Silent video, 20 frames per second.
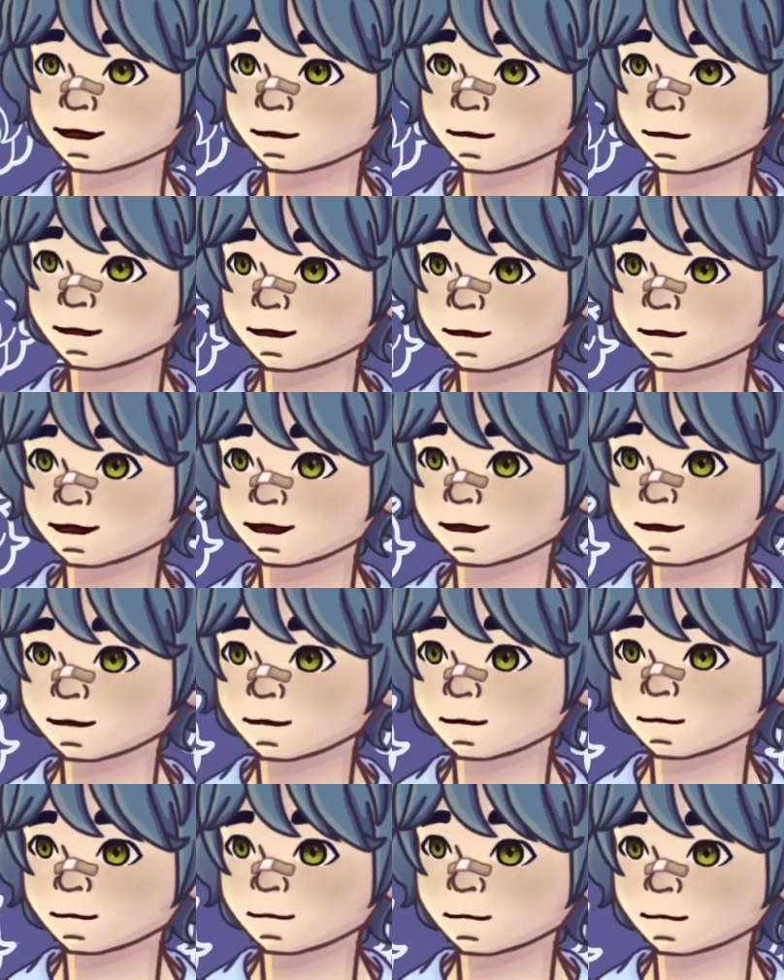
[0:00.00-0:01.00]
purple.
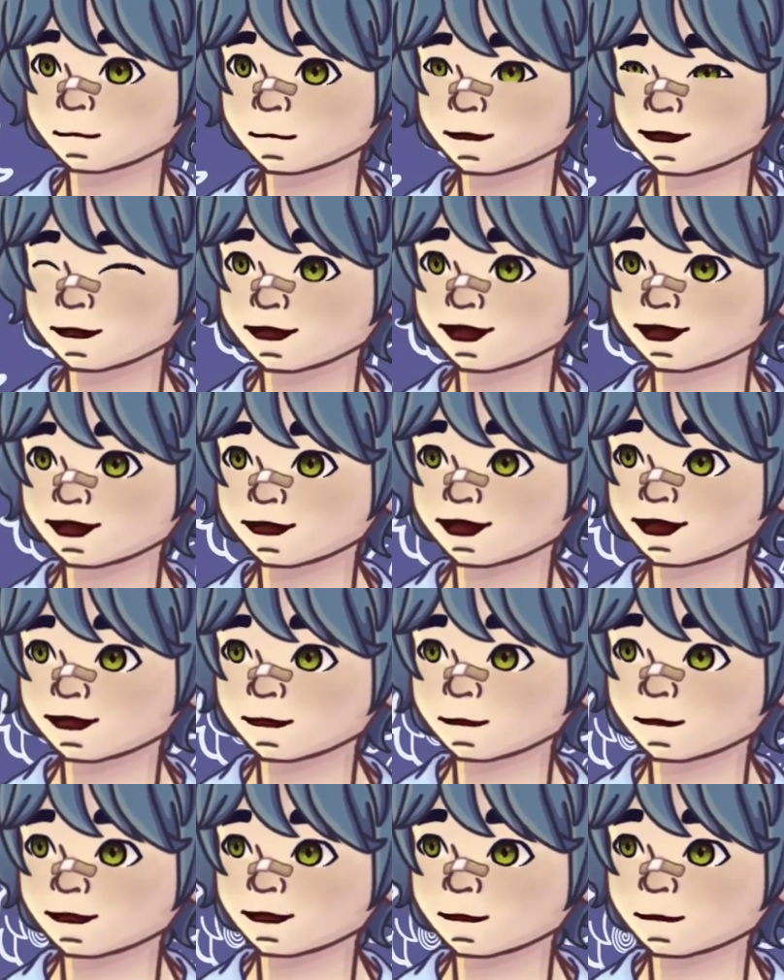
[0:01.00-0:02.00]
I thought
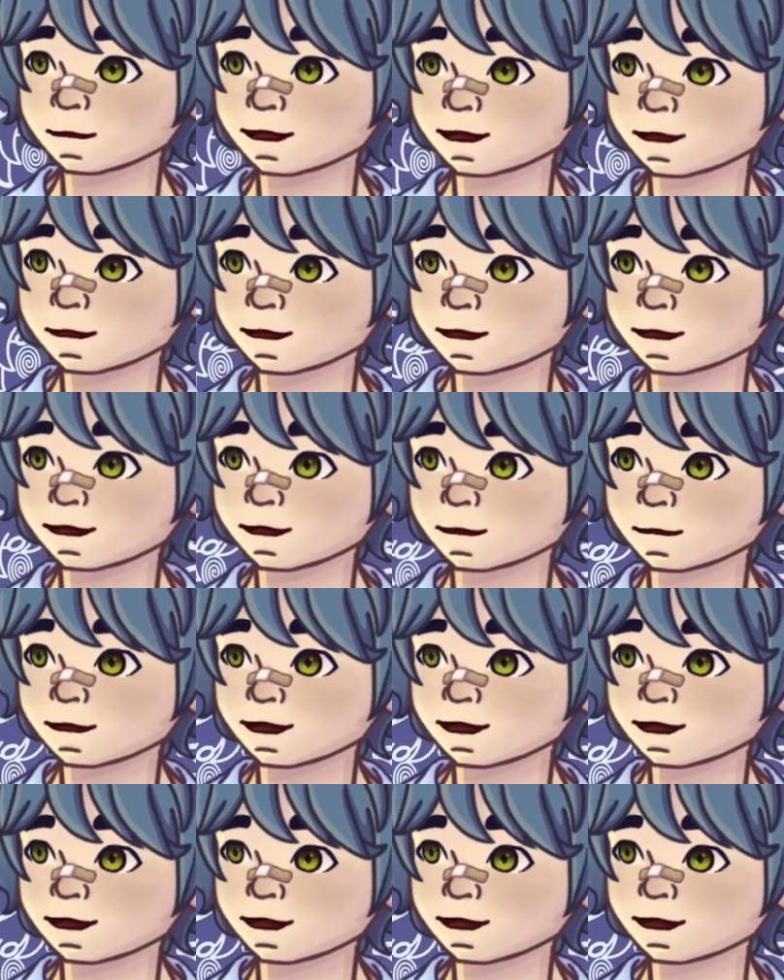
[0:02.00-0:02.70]
about different ways